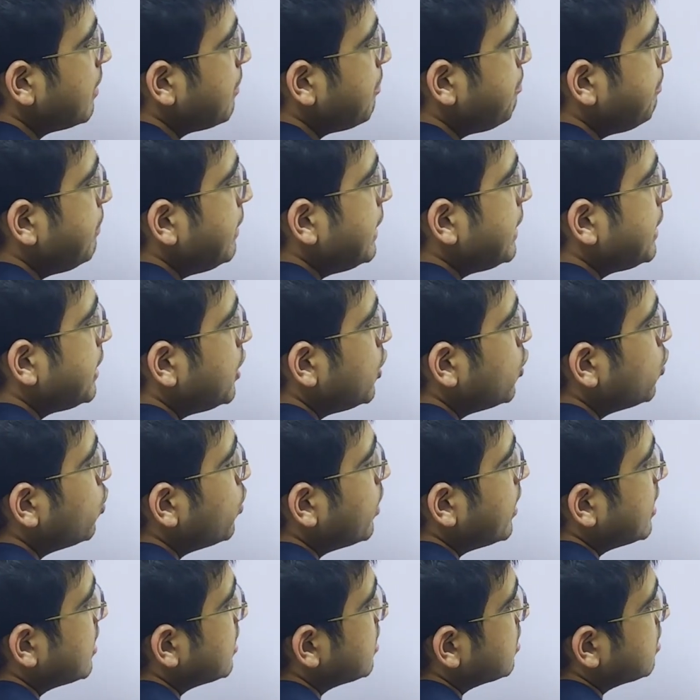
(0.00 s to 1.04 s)
PQ
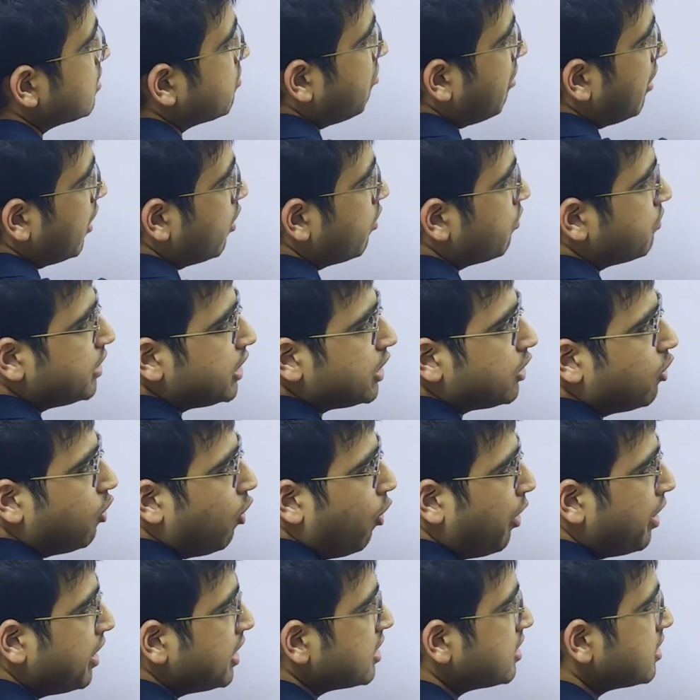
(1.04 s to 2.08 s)
is one of the
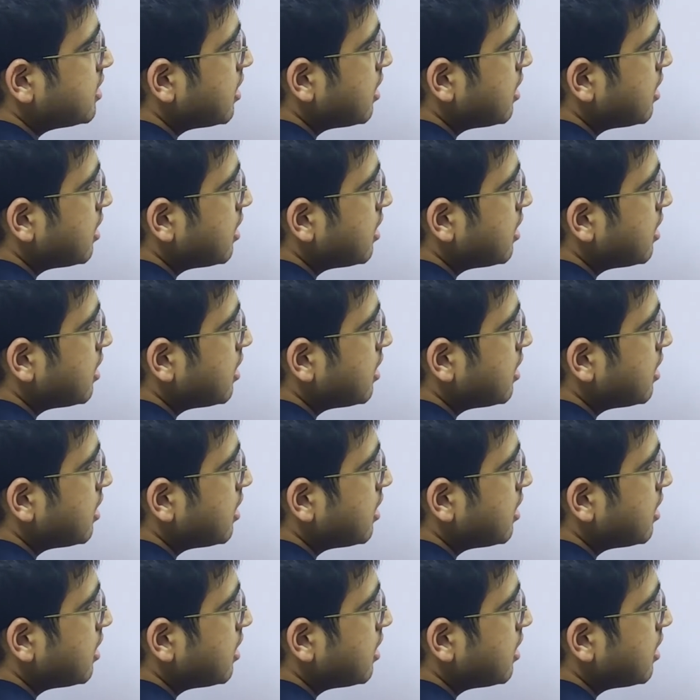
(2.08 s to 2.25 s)
chords